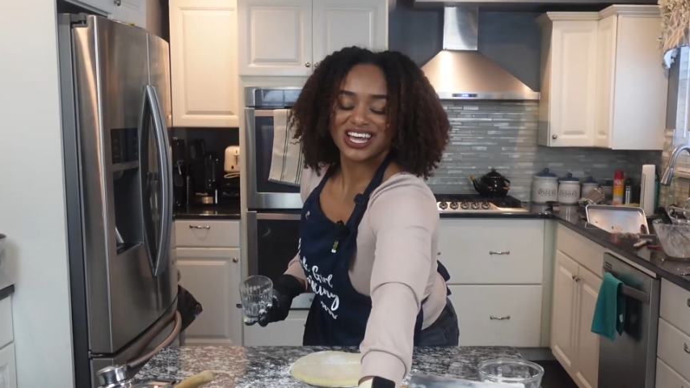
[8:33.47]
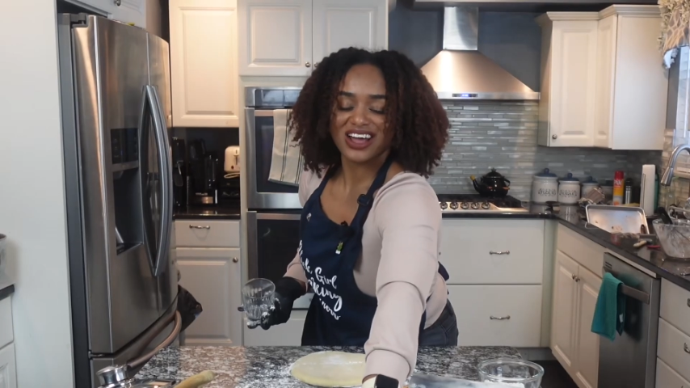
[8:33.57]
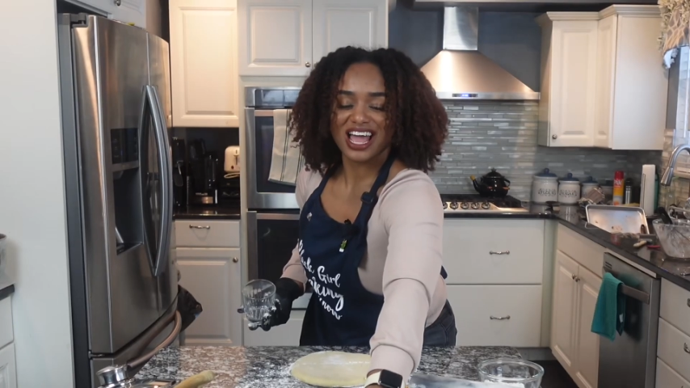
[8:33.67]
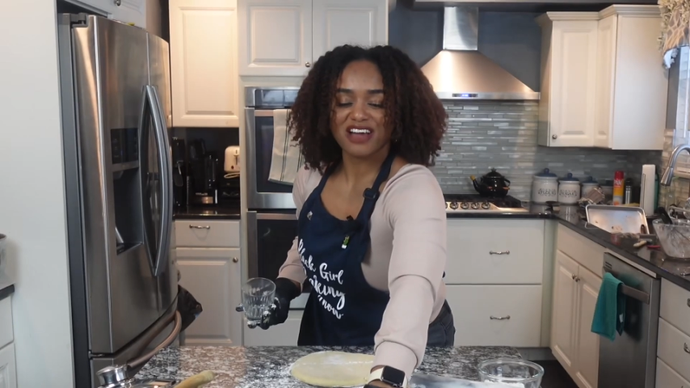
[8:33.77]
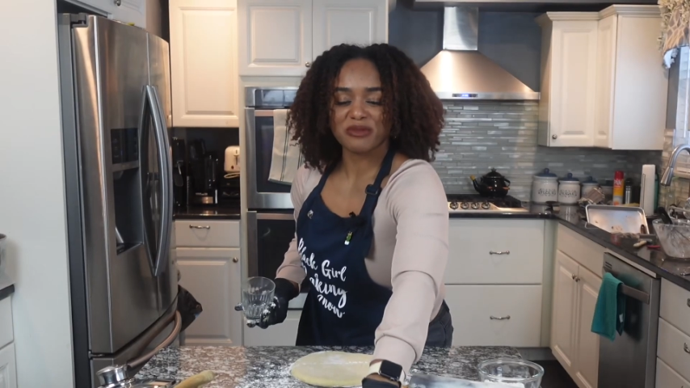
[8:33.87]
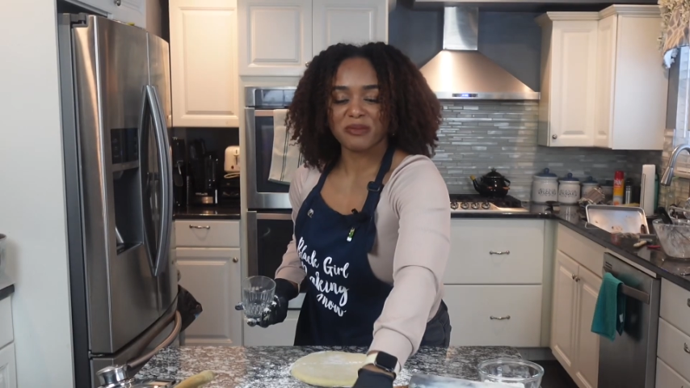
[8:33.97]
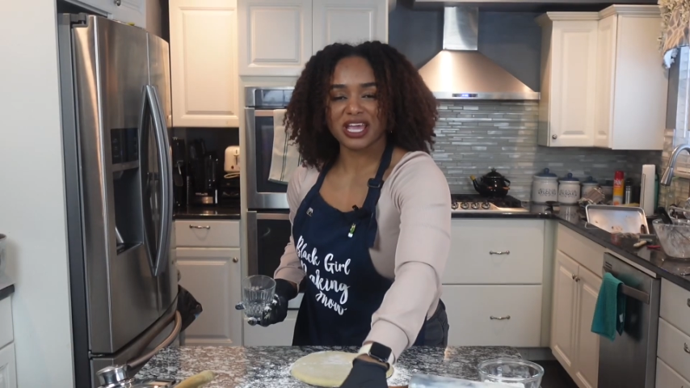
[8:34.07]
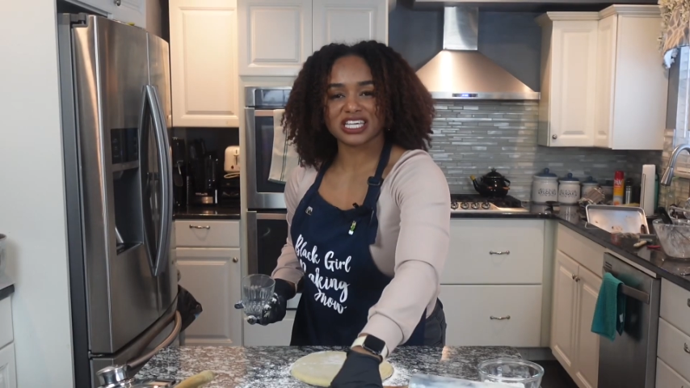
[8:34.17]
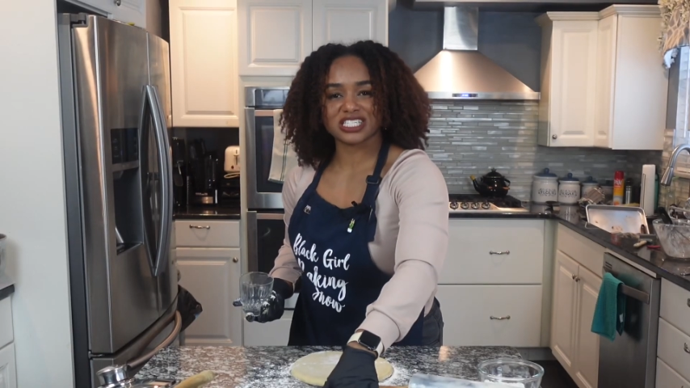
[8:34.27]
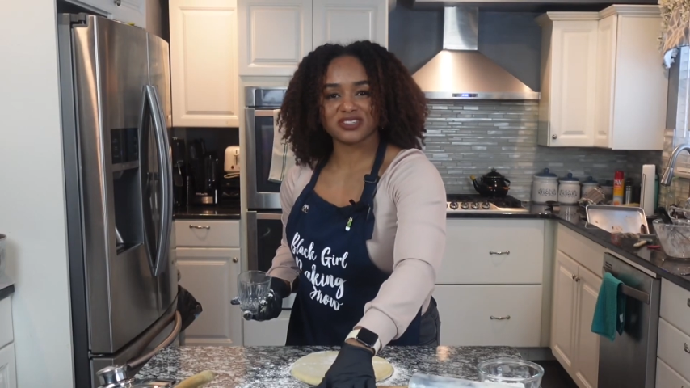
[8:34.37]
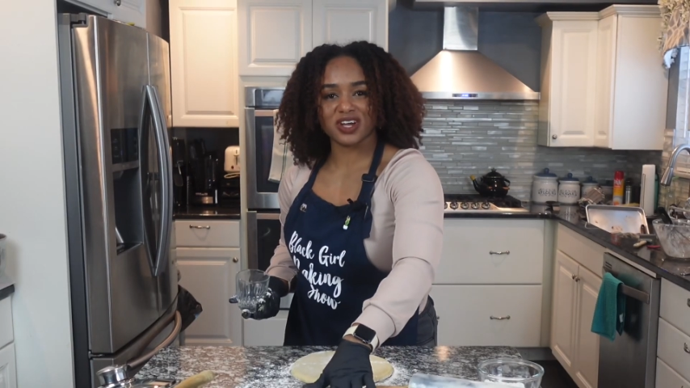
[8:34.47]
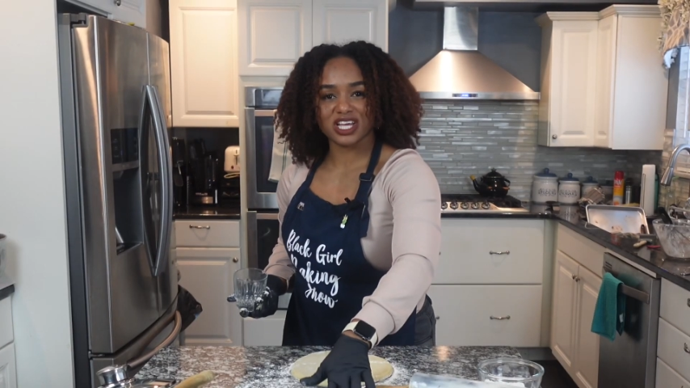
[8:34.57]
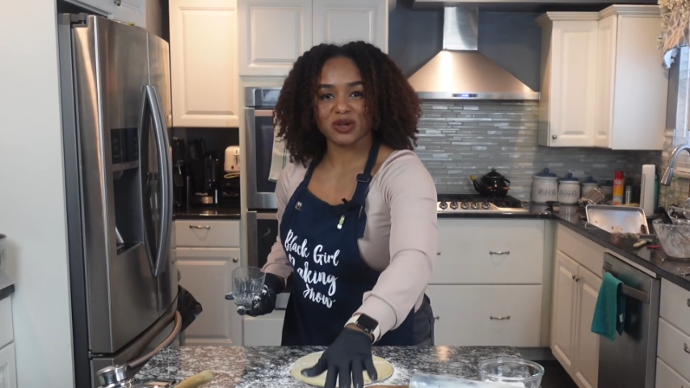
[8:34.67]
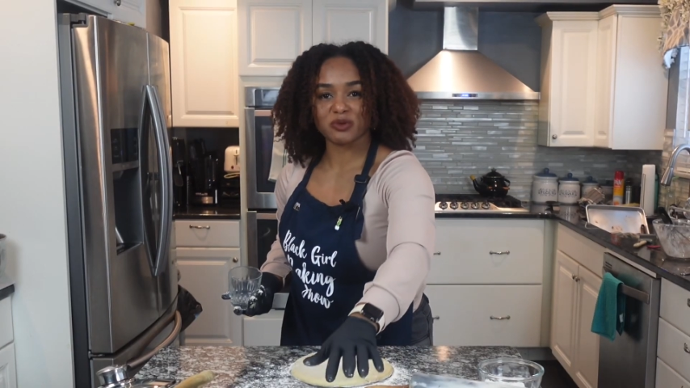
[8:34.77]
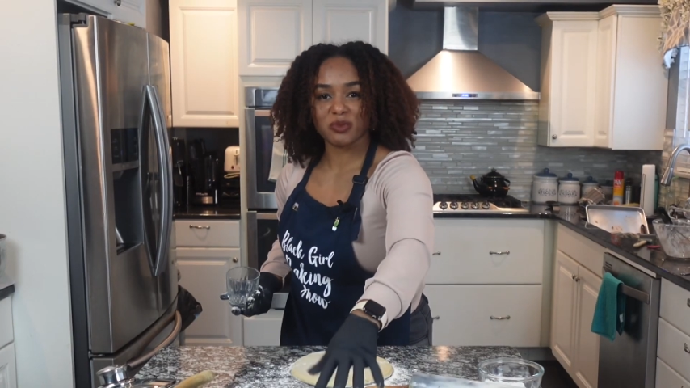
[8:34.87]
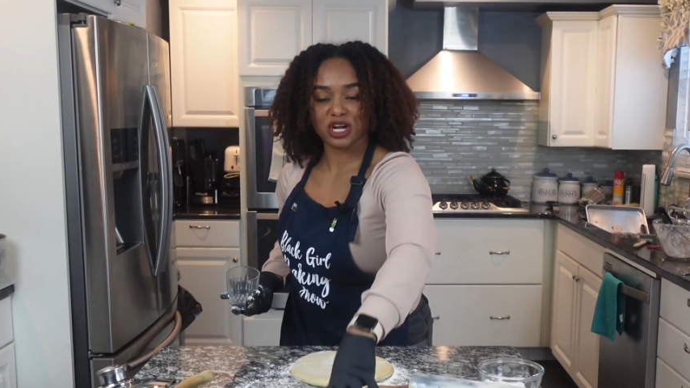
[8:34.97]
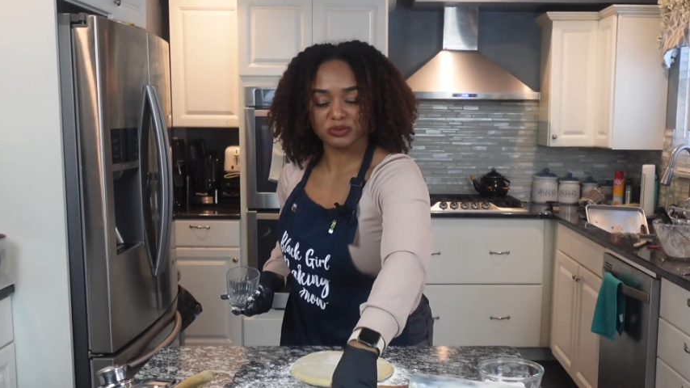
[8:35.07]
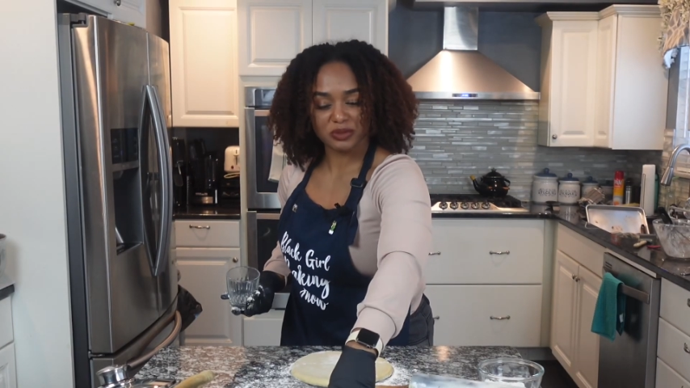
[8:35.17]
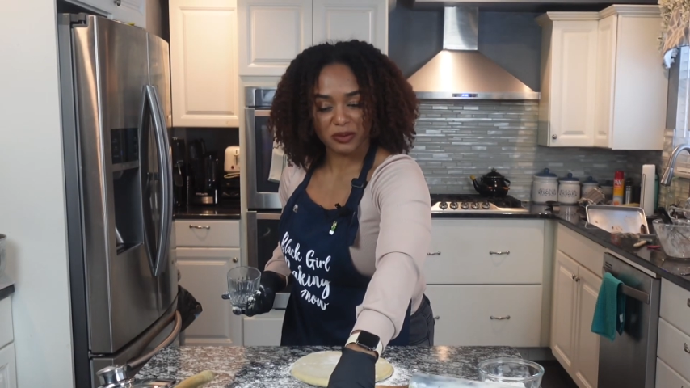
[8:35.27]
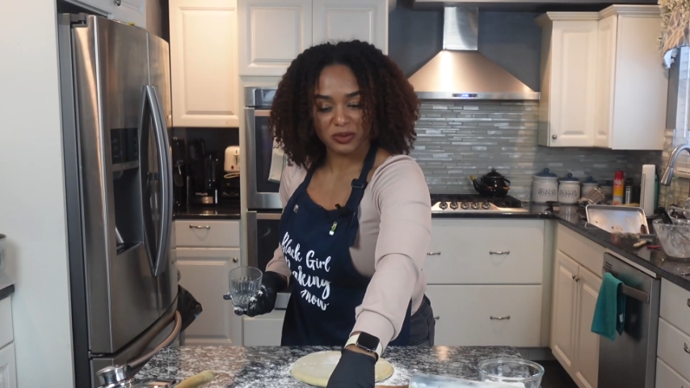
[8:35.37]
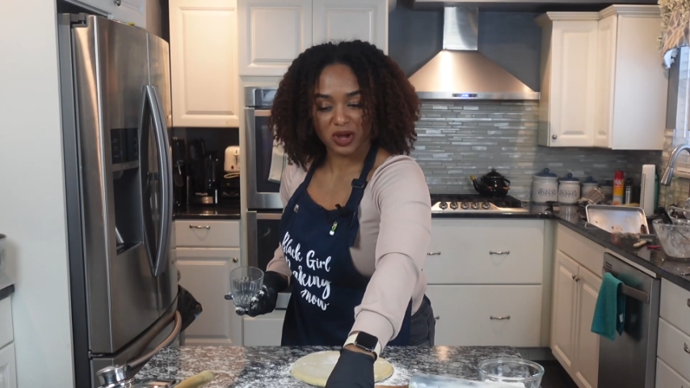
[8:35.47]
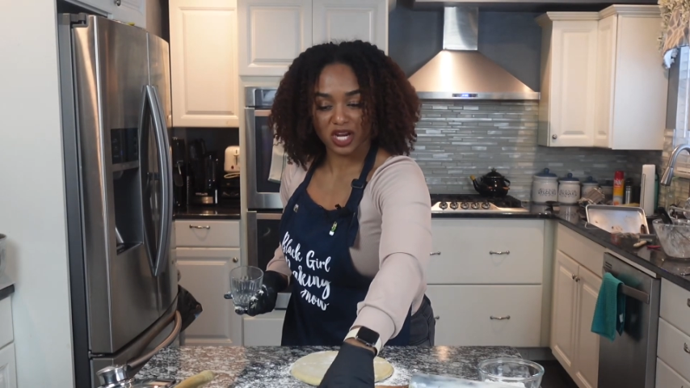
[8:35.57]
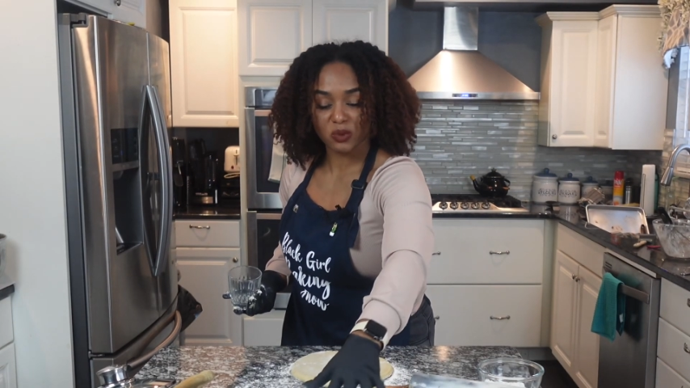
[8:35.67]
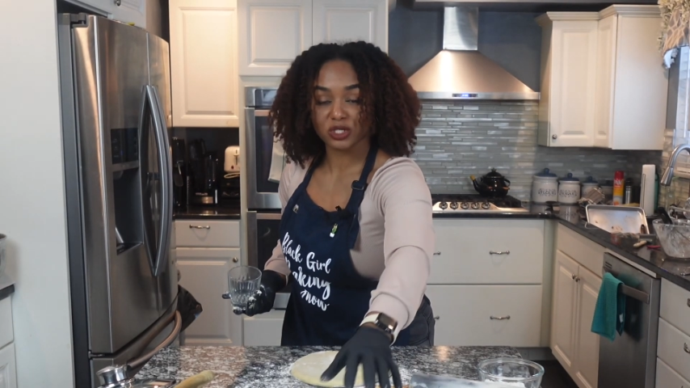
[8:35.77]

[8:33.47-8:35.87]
now I have my baking sheet right here with parchment paper on it,